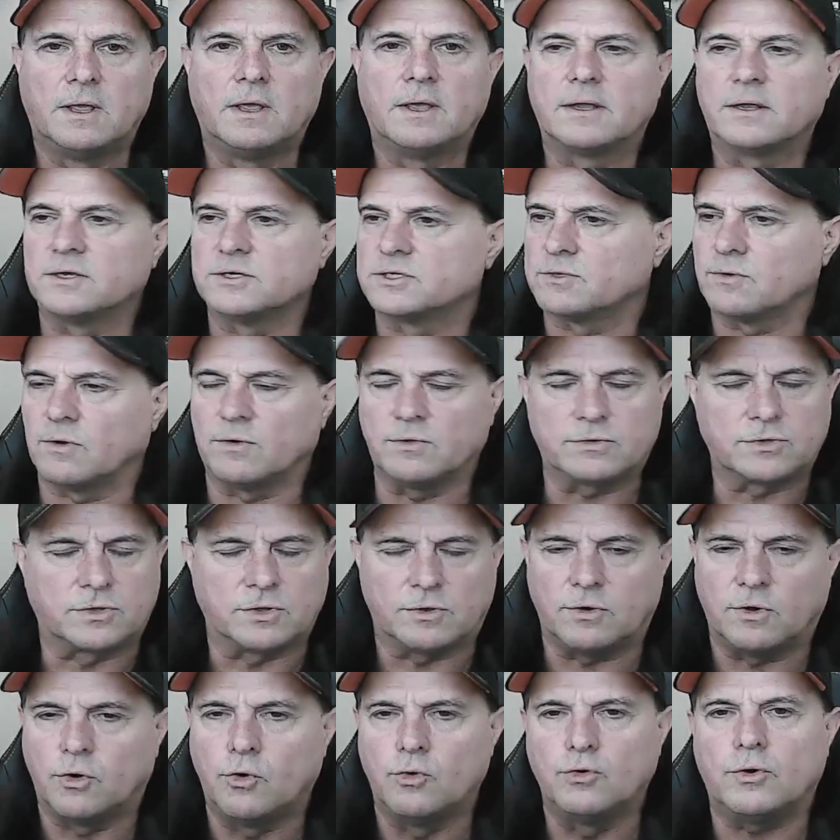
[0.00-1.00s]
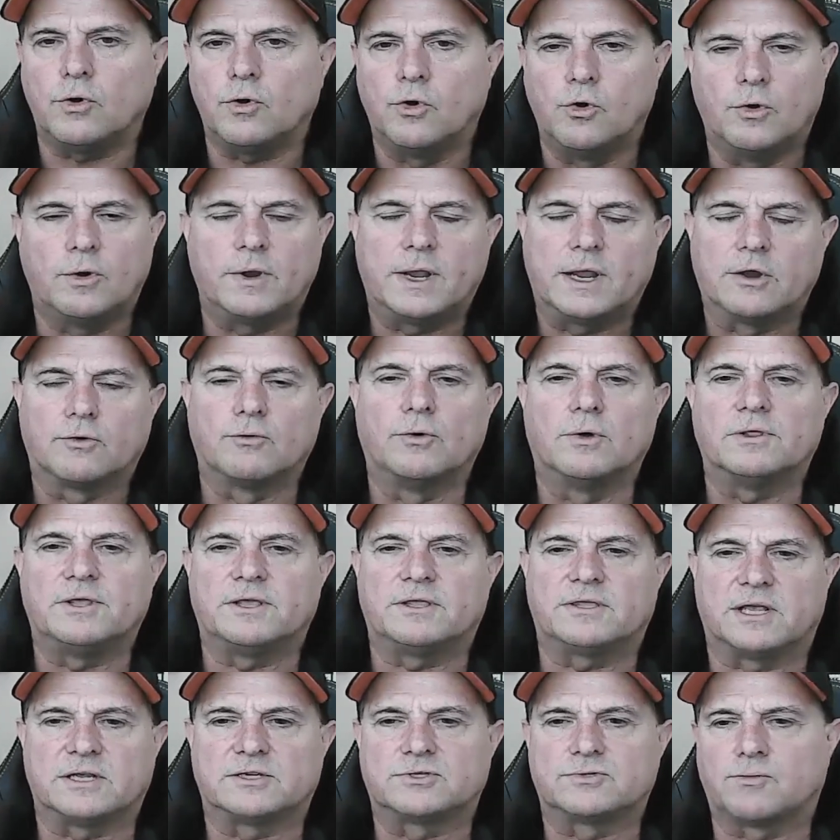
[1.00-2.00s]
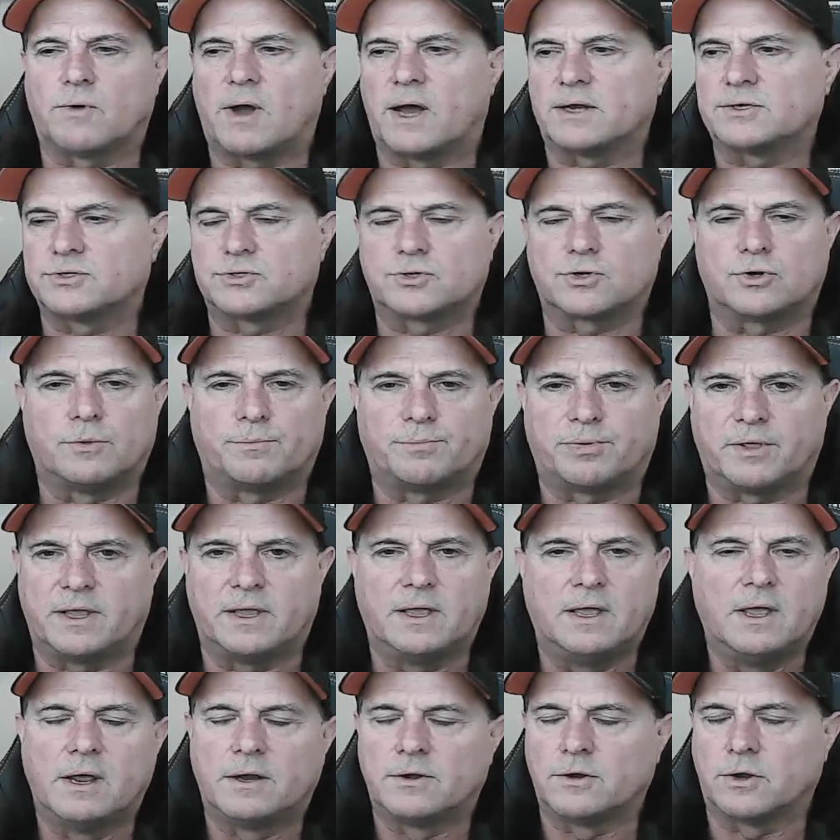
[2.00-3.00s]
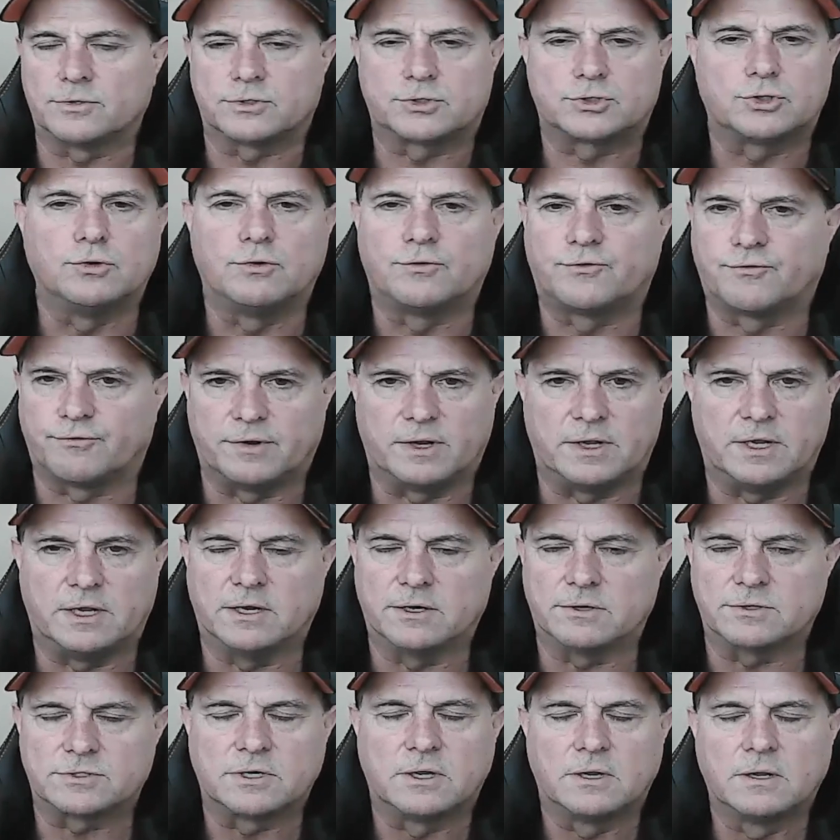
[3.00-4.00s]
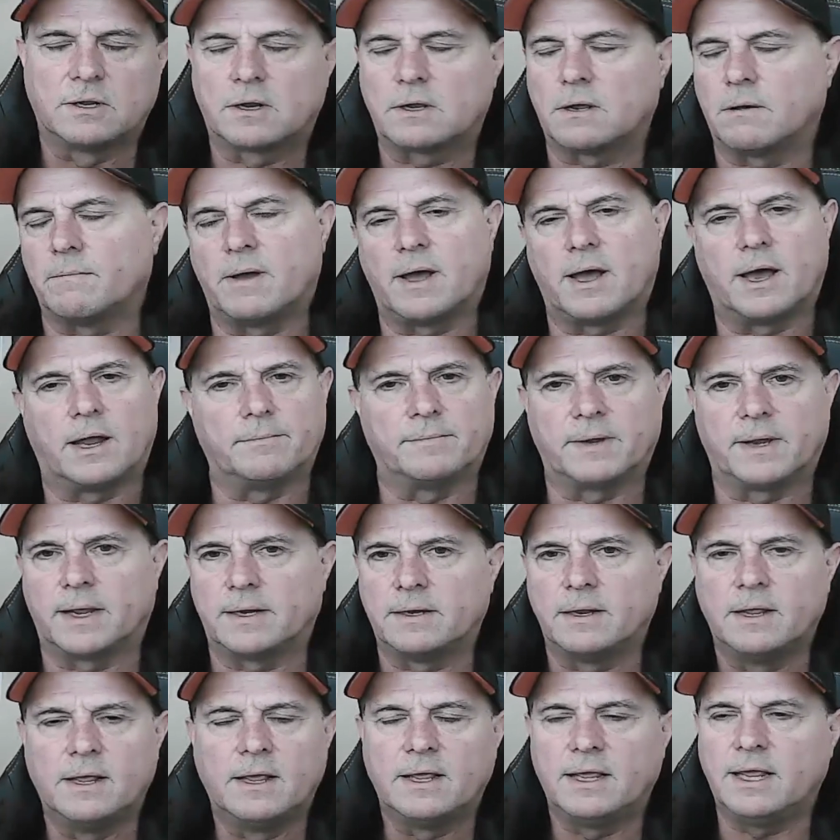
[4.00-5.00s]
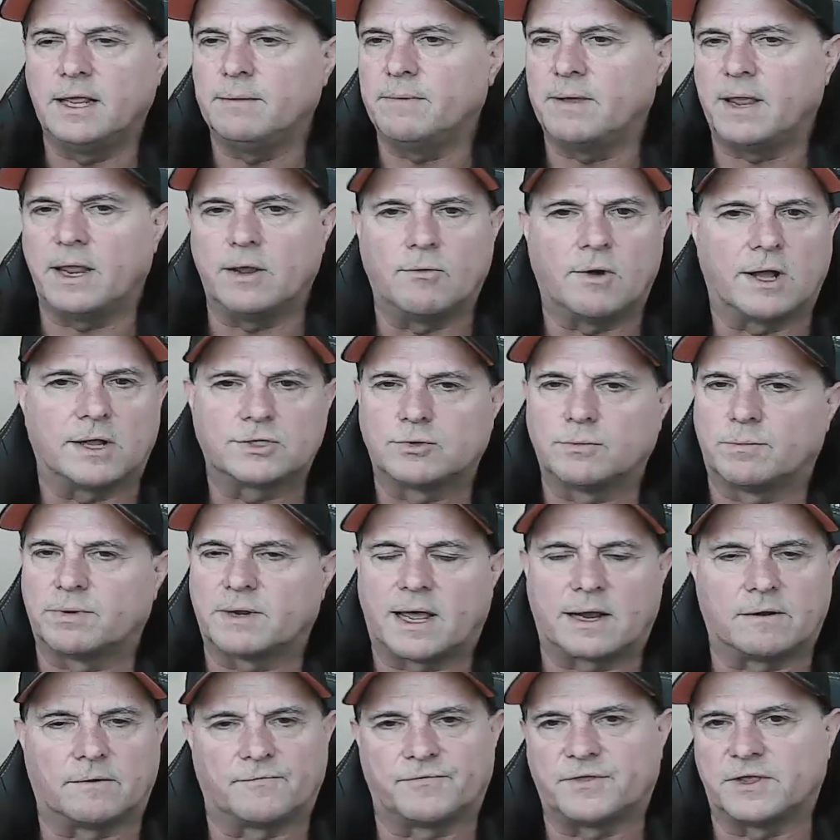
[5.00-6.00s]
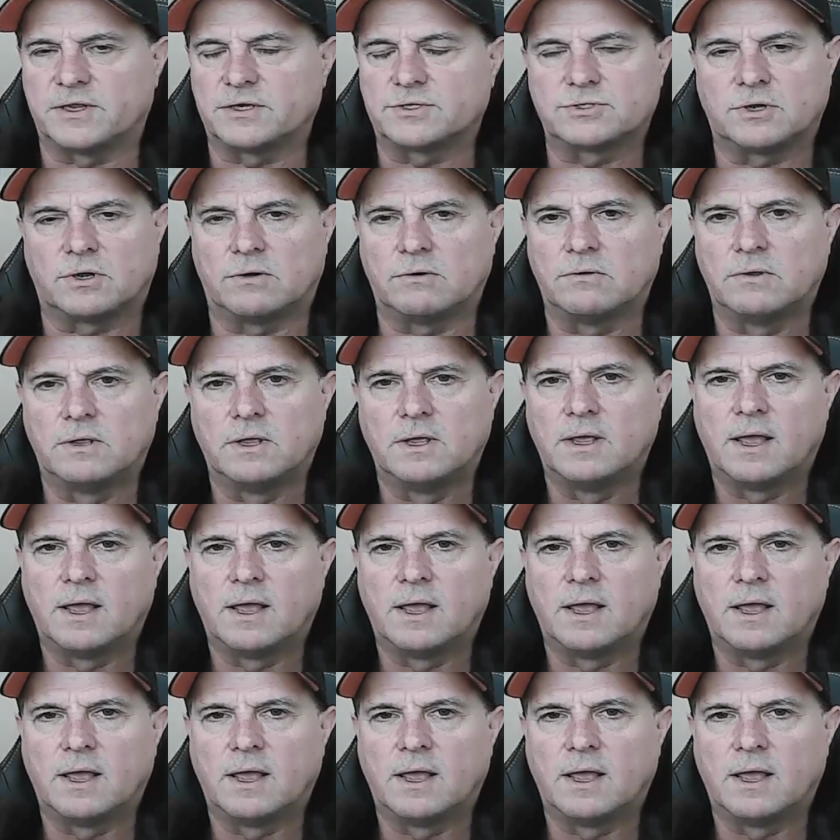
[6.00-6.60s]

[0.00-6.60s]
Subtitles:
Because who here really thinks Rodgers is going to play another 2-3 years? Come on, man. He may want to, but I don't think so.